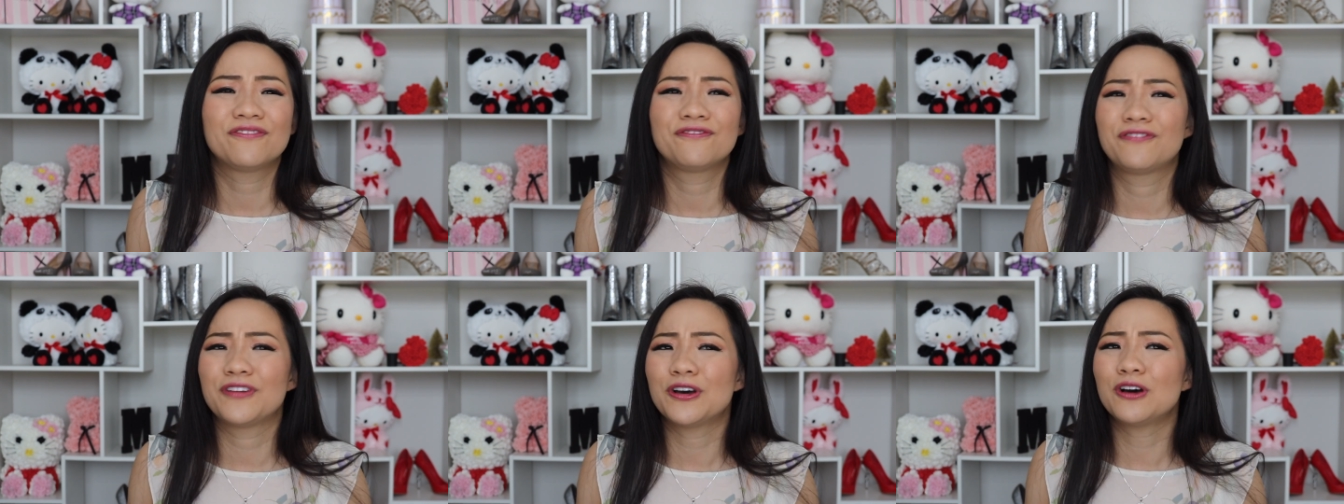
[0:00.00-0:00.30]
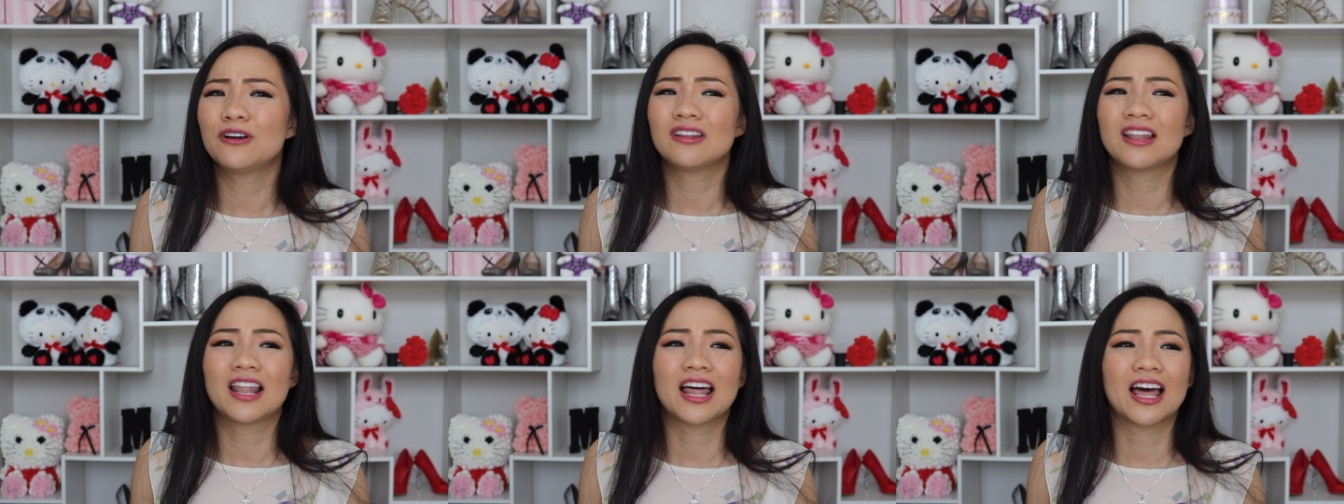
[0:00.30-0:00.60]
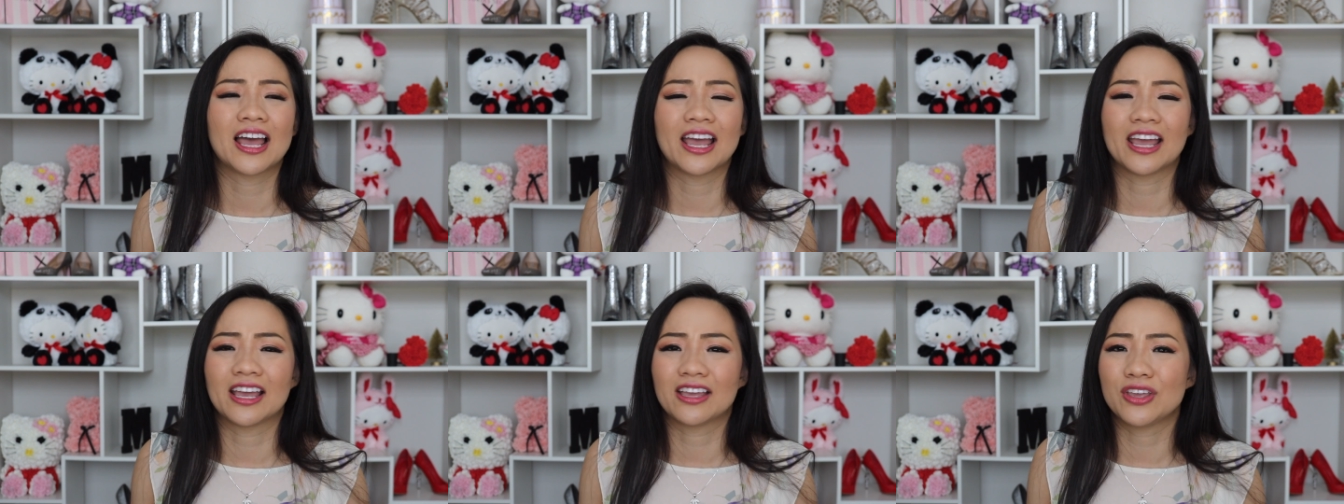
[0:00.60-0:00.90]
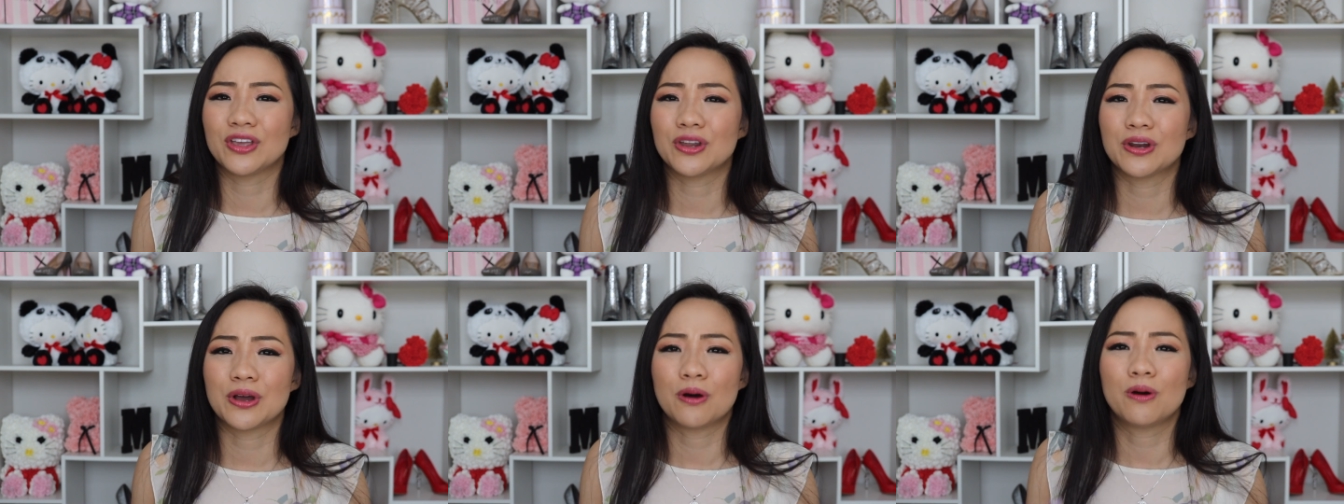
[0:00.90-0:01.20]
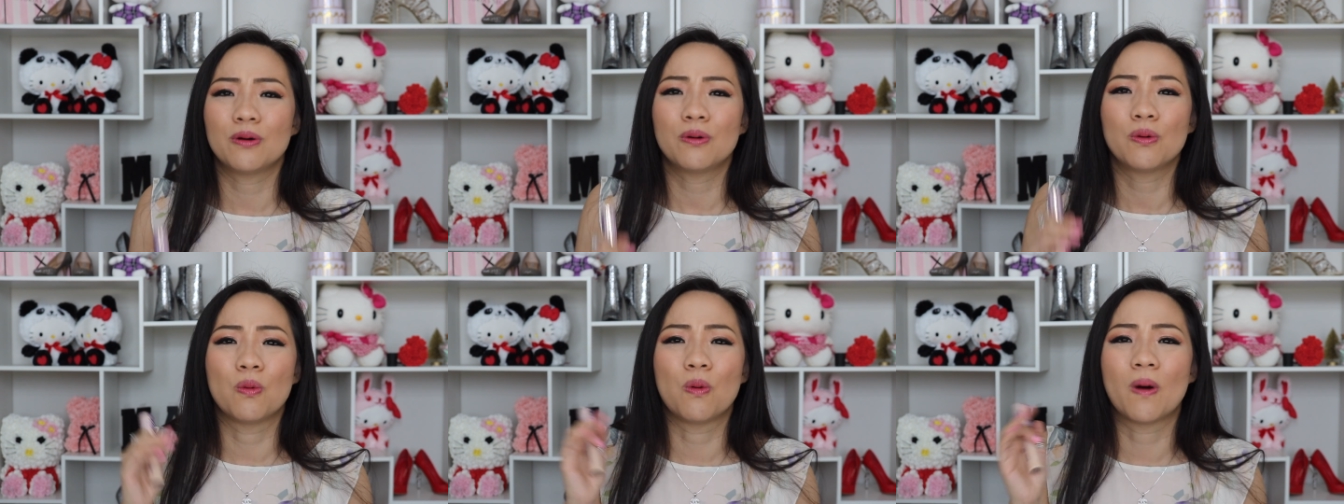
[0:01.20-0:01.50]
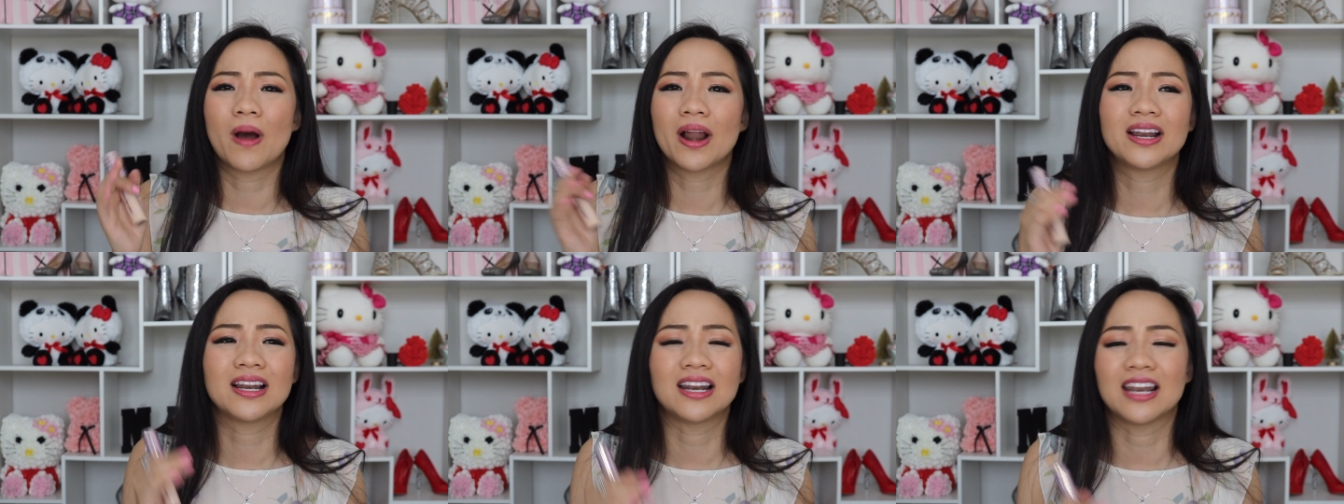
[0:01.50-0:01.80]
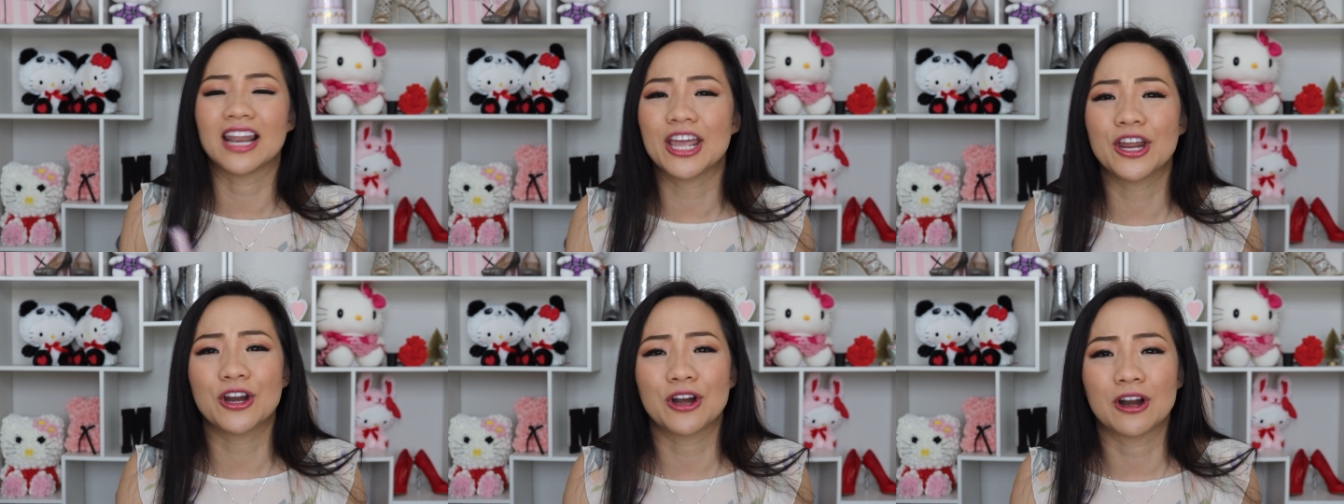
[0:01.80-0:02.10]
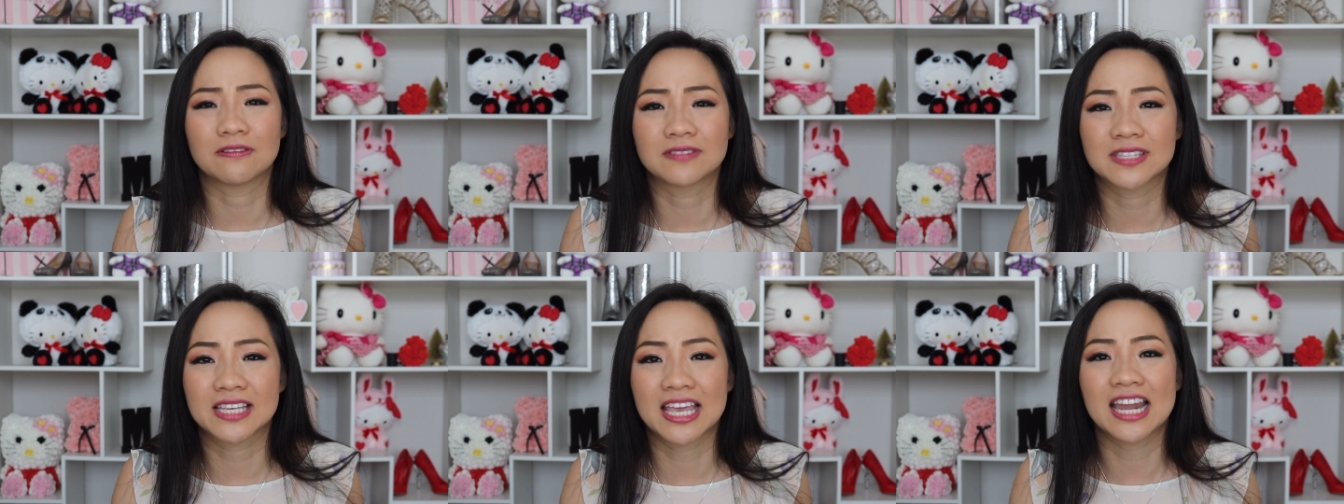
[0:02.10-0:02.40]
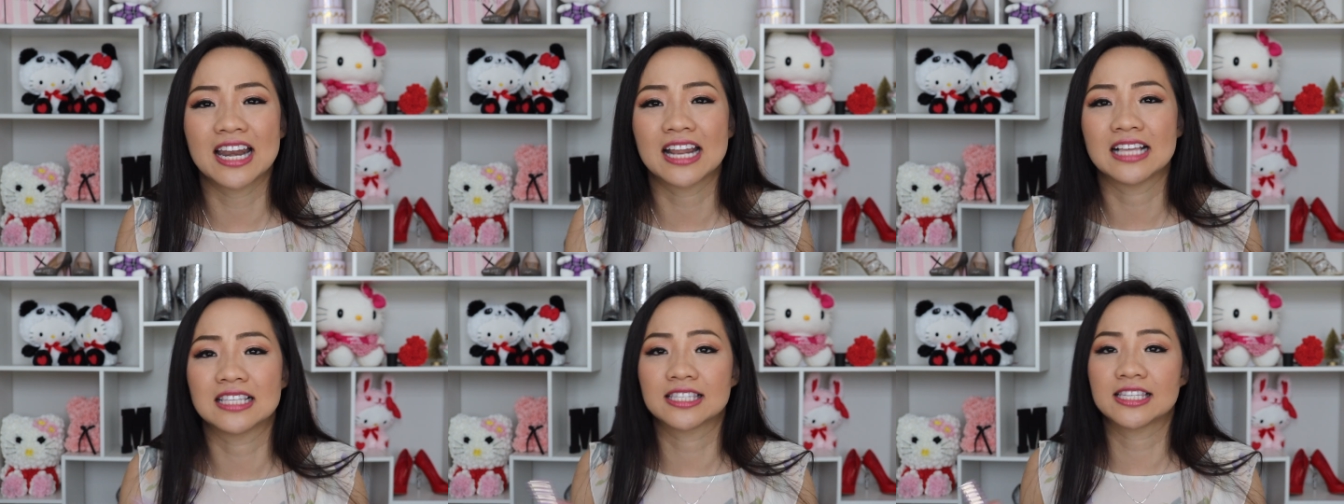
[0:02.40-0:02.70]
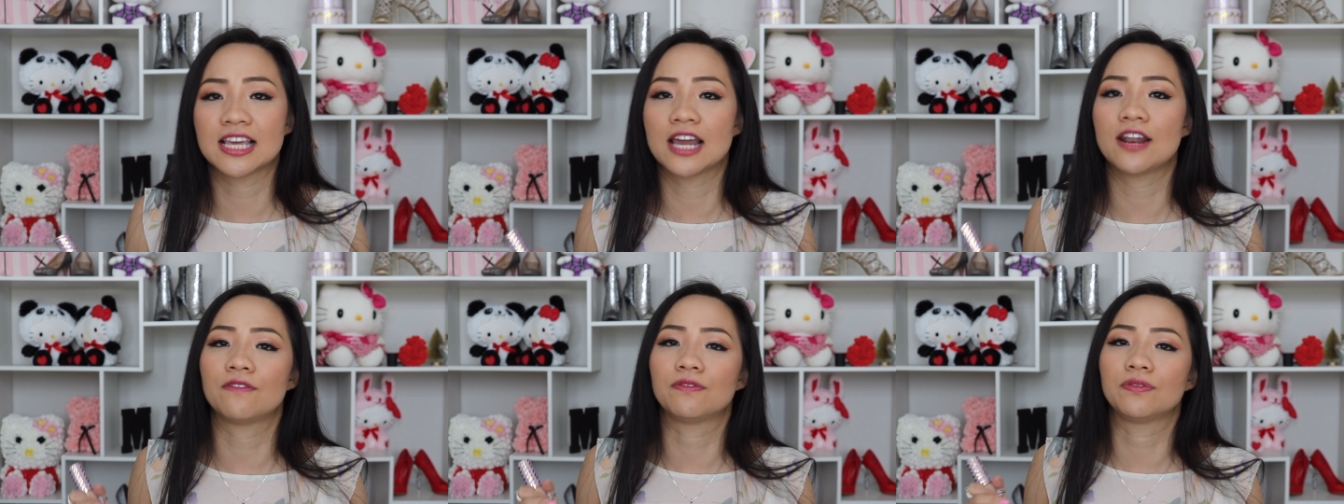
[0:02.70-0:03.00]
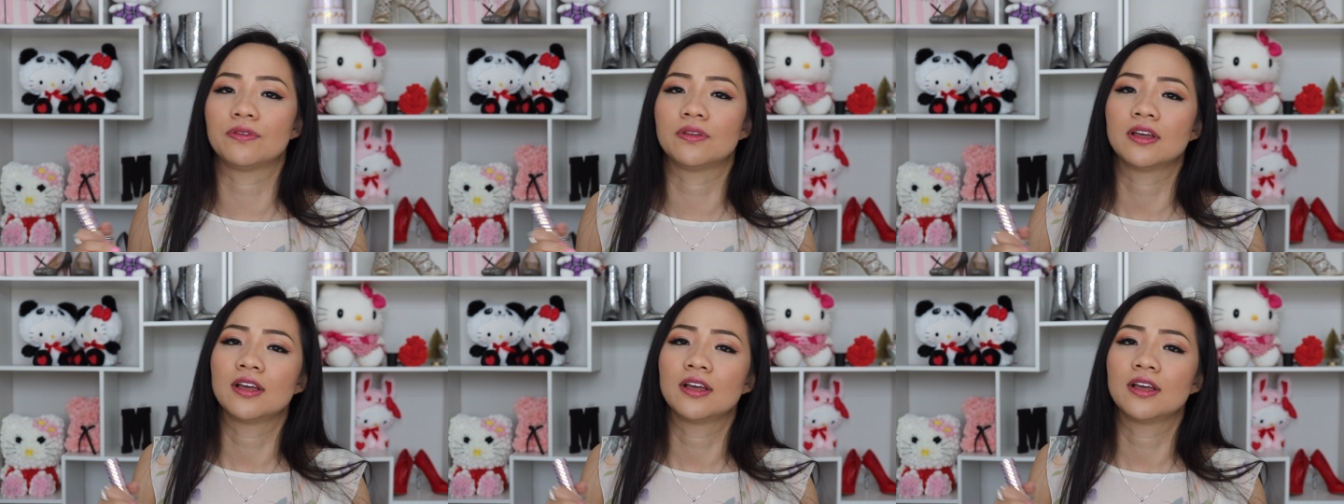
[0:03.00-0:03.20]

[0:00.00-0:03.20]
felt like you know one layer of skin instead of